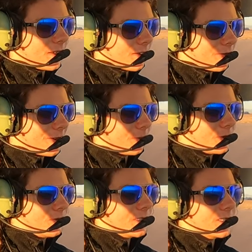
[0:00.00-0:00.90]
I found
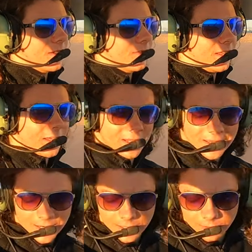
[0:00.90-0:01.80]
between 70 and
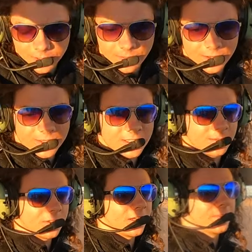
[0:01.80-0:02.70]
80 you get about the
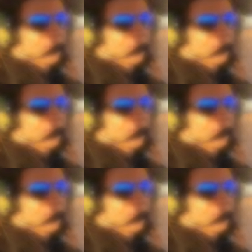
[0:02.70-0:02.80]
same climb